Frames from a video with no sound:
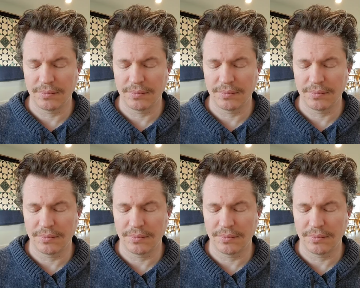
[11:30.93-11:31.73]

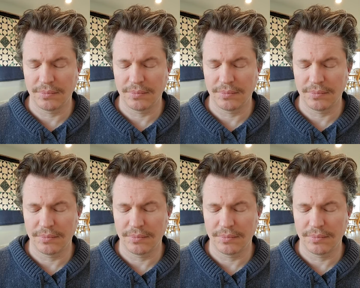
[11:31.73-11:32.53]

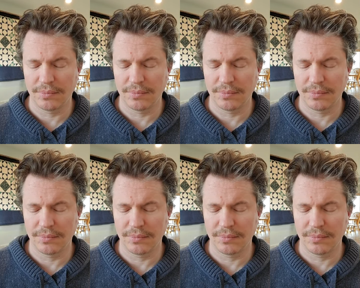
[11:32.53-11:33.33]

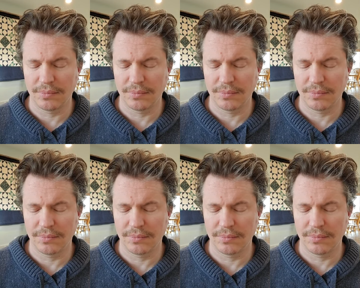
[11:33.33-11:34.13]

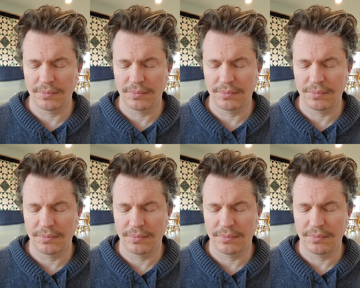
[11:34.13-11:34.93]

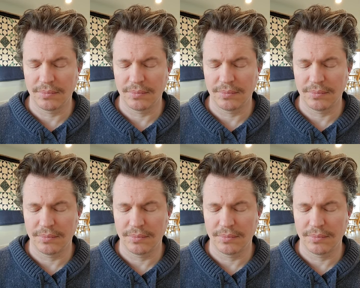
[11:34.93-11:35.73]

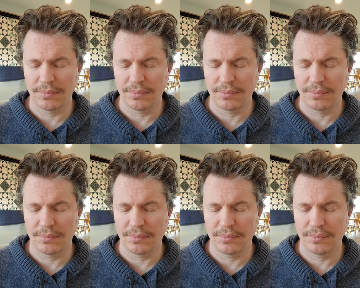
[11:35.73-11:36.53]

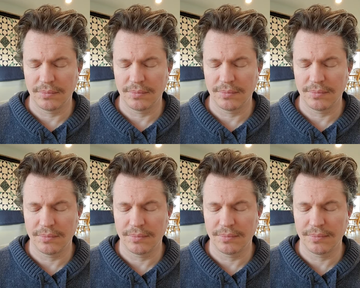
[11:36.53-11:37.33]

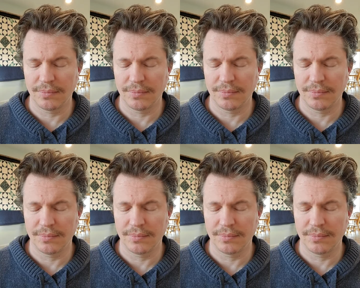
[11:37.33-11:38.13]

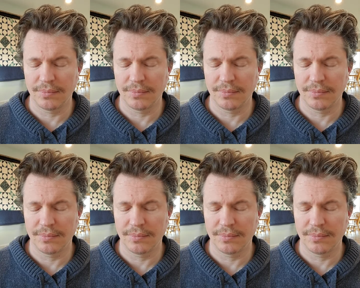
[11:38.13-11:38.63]
(no one is talking)